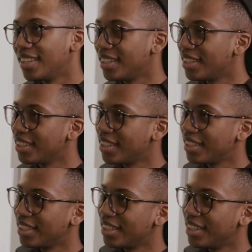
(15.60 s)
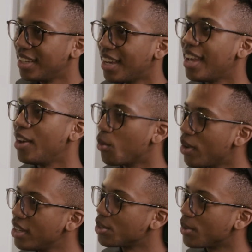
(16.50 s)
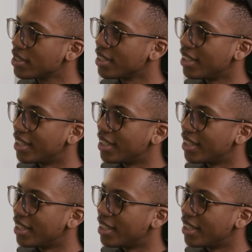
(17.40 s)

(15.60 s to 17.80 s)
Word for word: Your last was so good. It was, wasn't it?